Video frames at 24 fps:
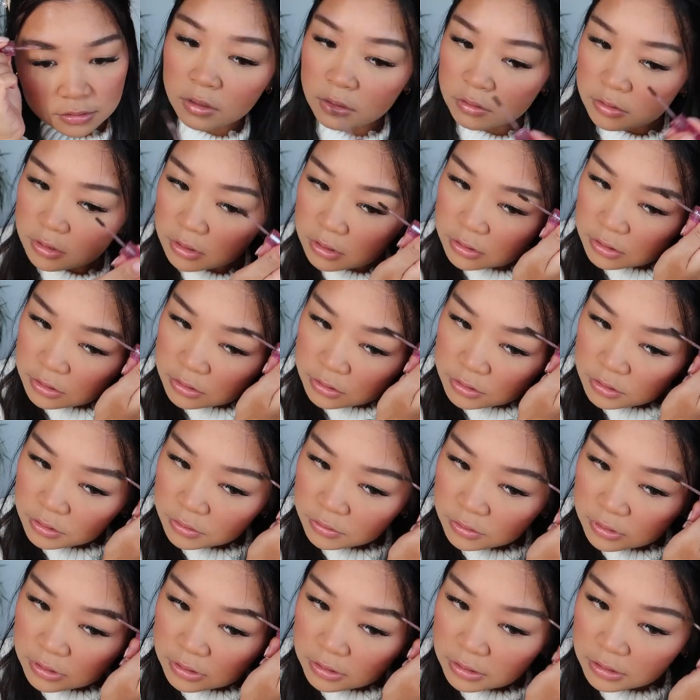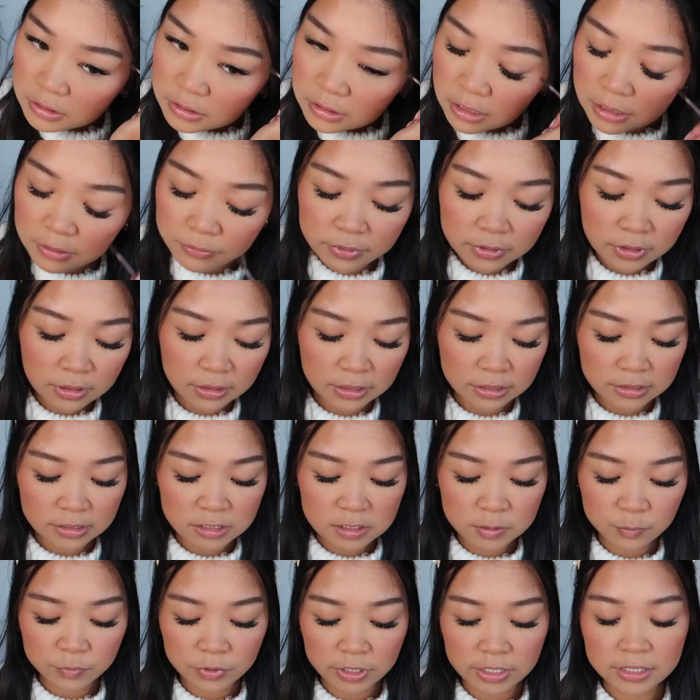Kosas is so good. I really like
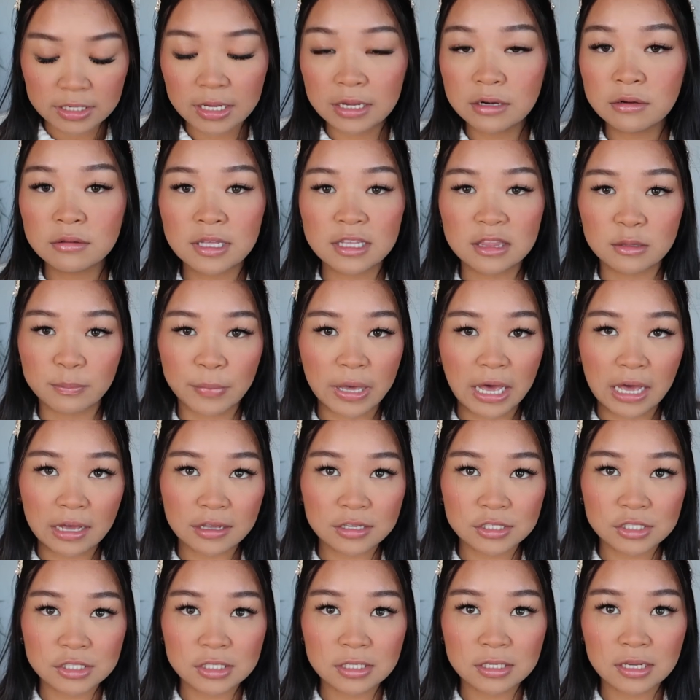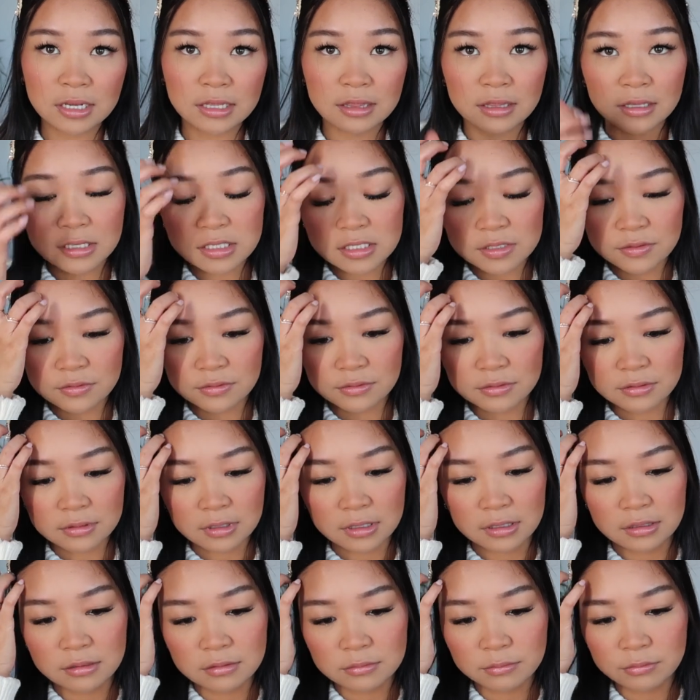this brand. I don't like the packaging. I think it's
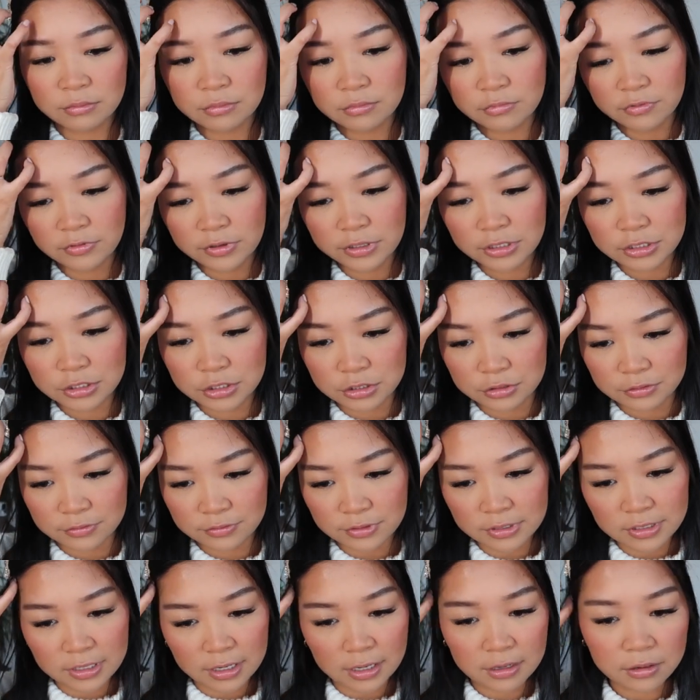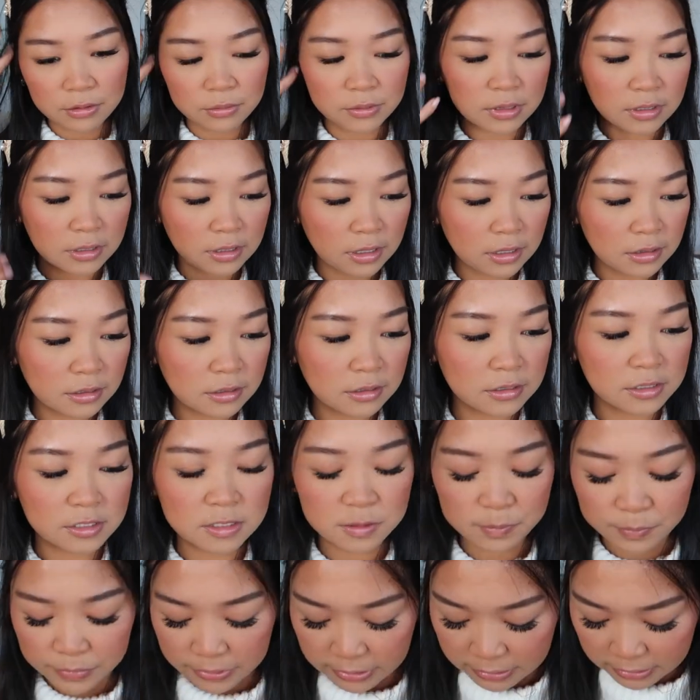like very juvenile with the colors,
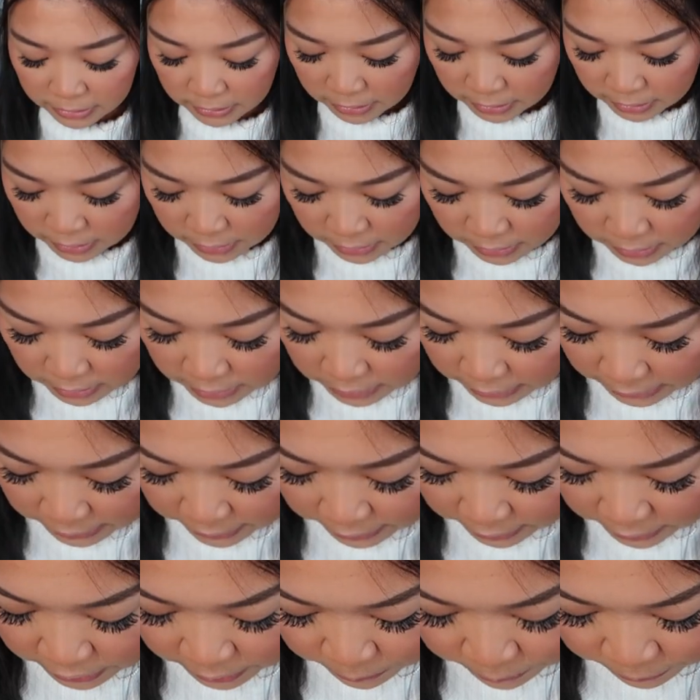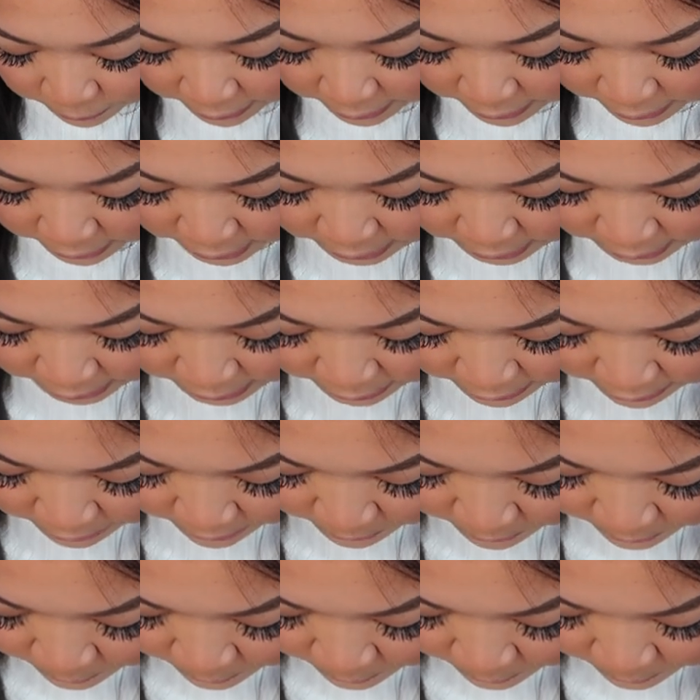but I like the product in it.